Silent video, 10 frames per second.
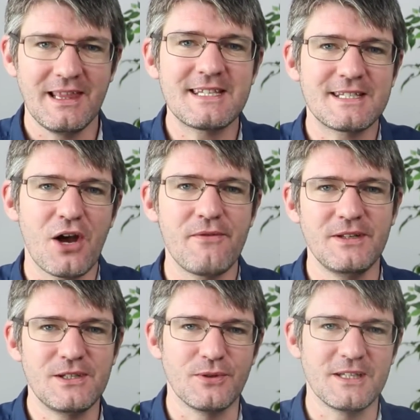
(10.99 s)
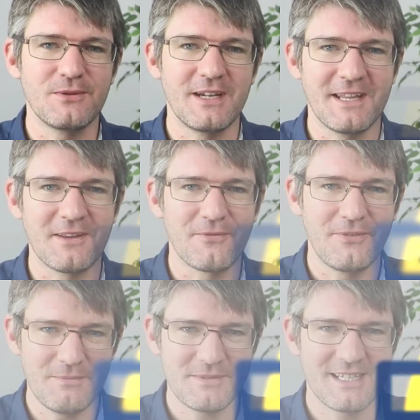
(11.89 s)
Let's dive into it with another
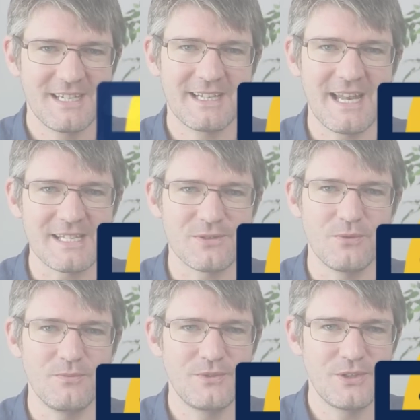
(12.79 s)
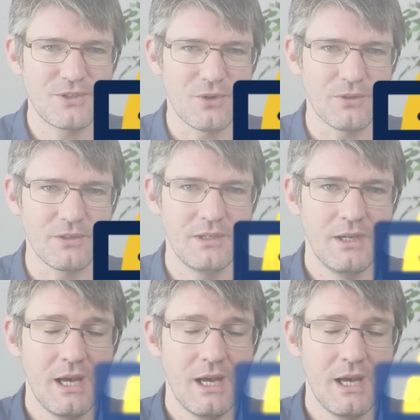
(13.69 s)
flipped classroom tutorial.